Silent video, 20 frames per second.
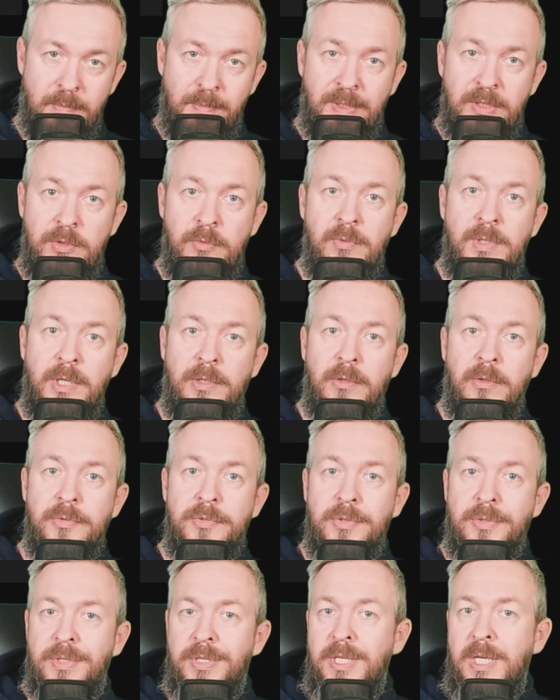but you can
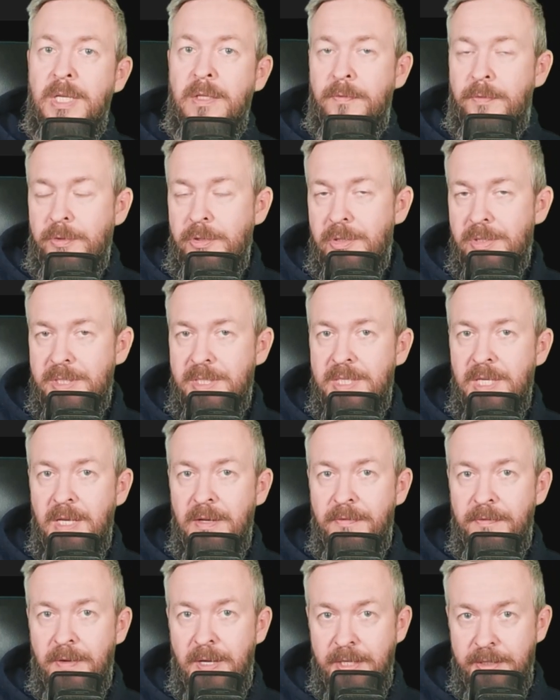also create for
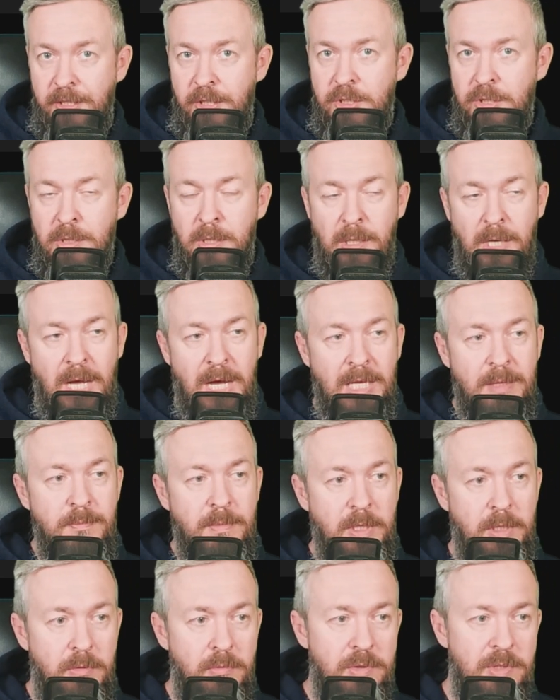yourself additional
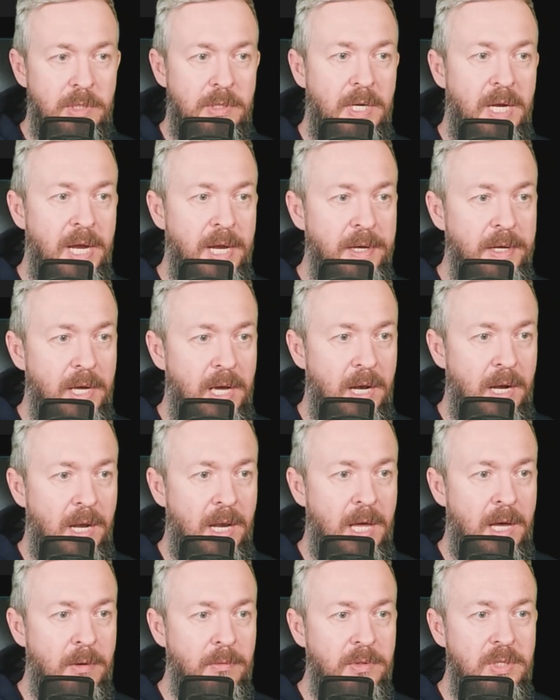admin user and
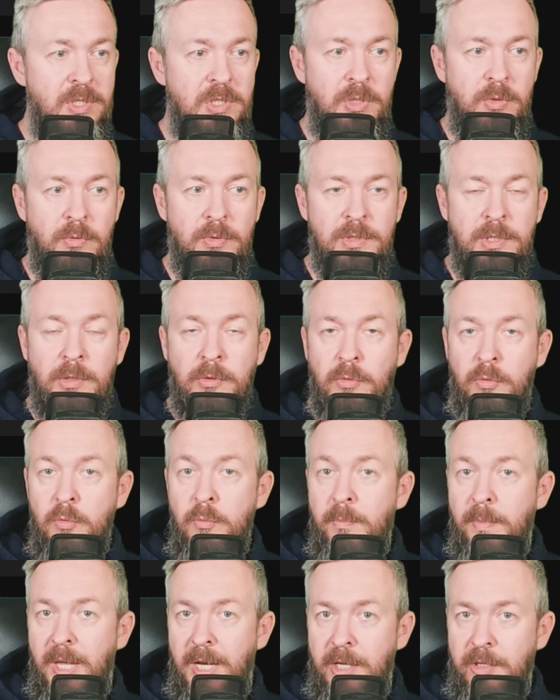allow this user to
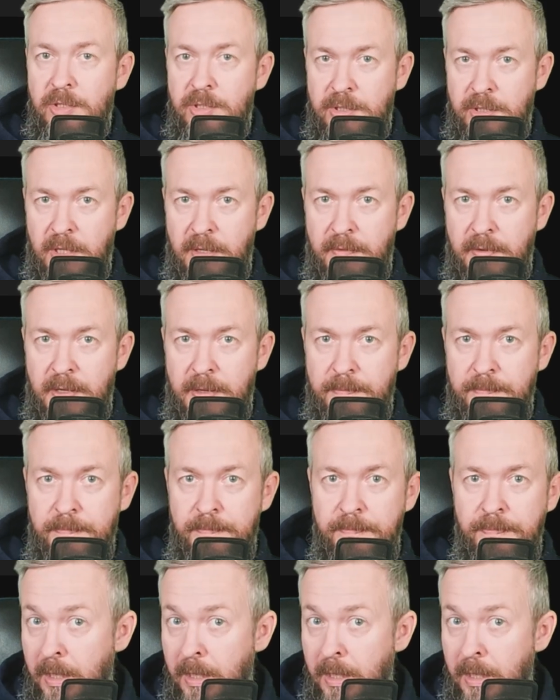manage server.